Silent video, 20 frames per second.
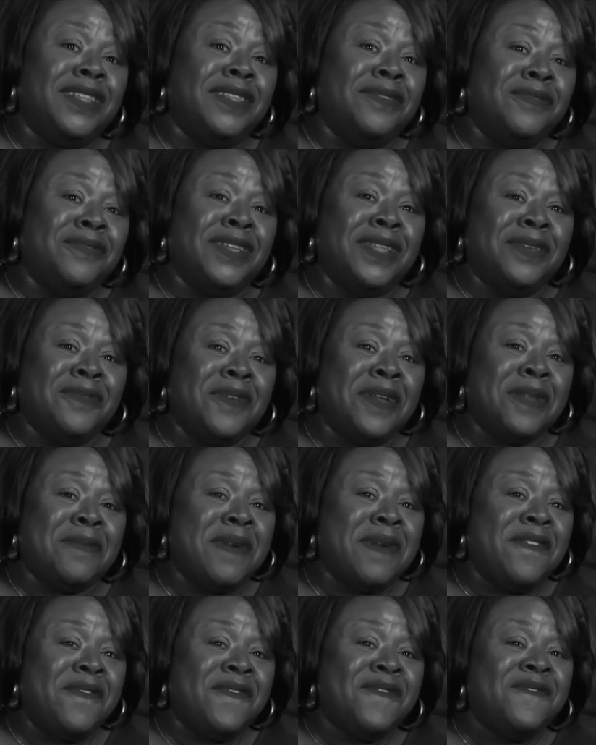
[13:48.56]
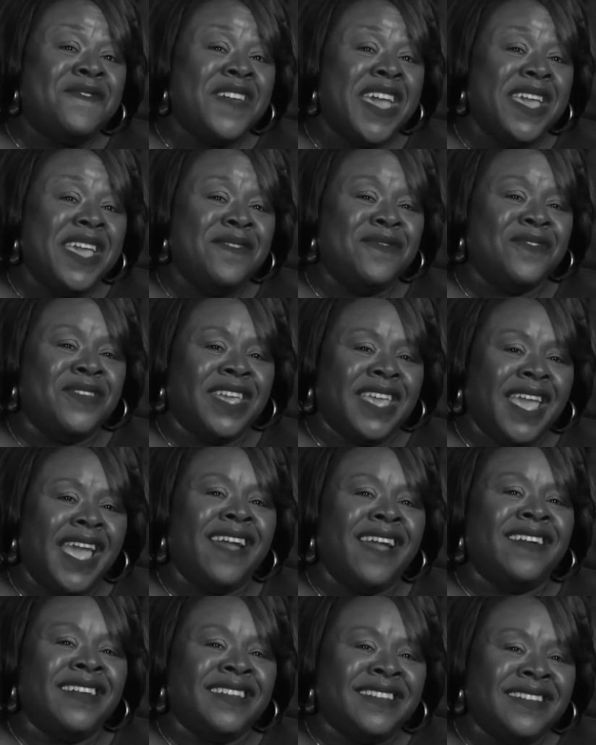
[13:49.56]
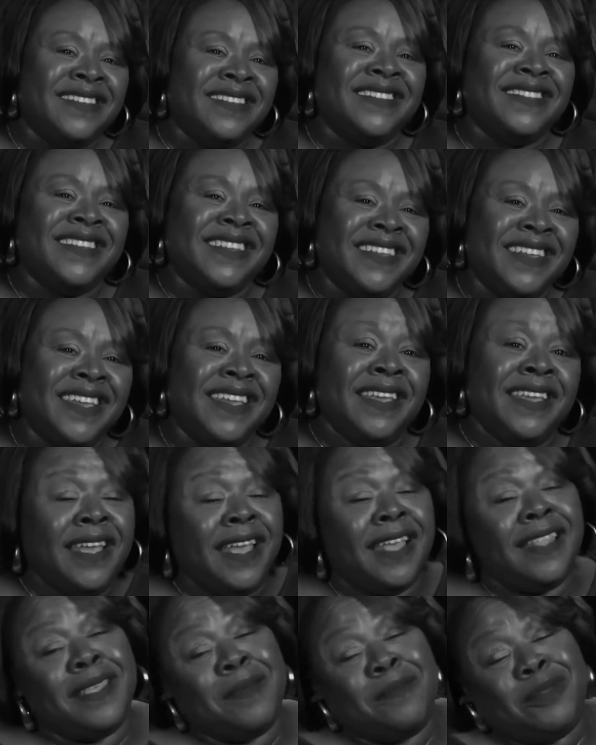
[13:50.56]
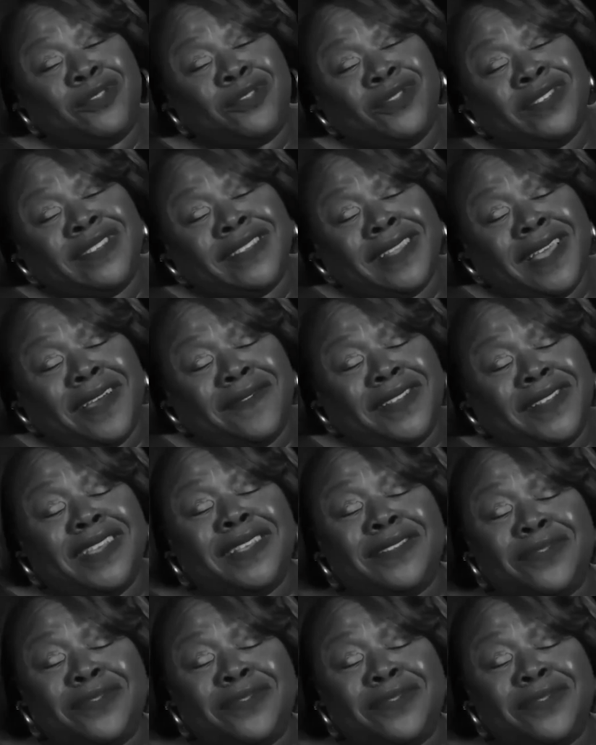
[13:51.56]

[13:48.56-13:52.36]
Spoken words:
lead, not just perform. And then there's music.